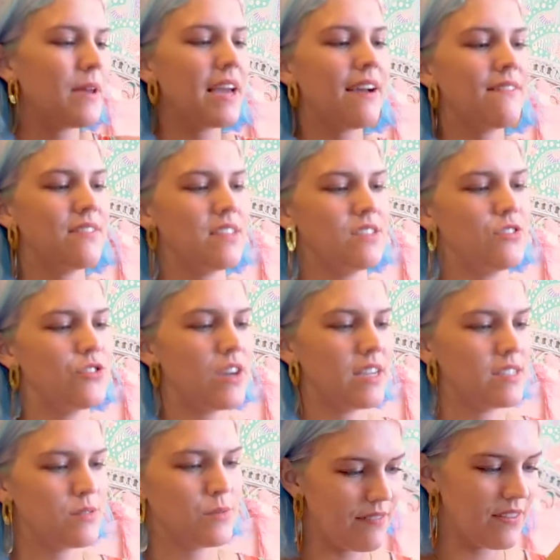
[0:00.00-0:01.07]
we have this
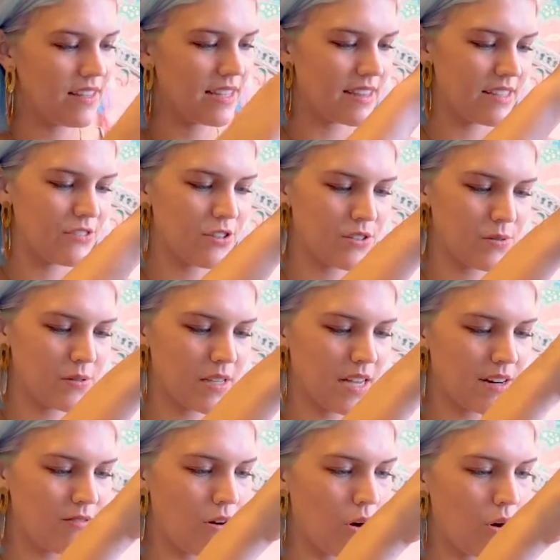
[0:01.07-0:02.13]
dress. I feel like this dress was
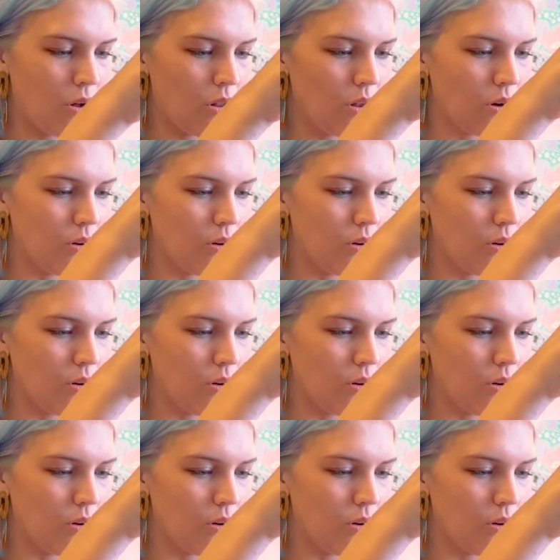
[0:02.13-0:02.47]
kind of all